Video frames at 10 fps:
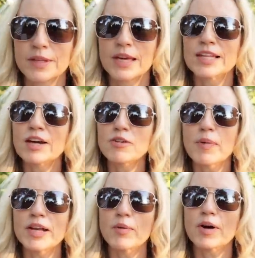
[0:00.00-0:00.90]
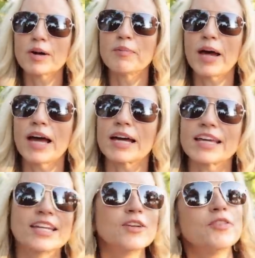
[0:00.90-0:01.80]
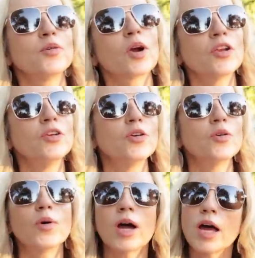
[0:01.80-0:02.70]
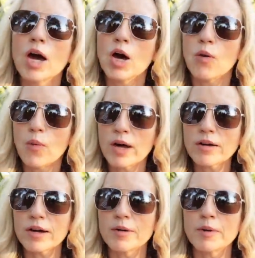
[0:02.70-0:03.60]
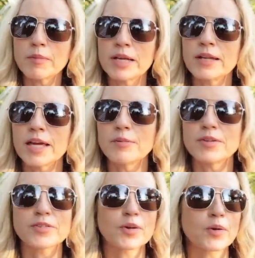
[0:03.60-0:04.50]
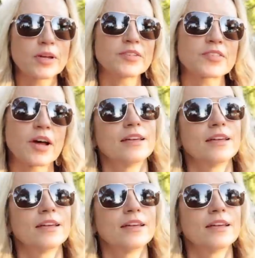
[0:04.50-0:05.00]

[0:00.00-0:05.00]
Hello everybody, welcome back. And if you are new, welcome. My name is Chris.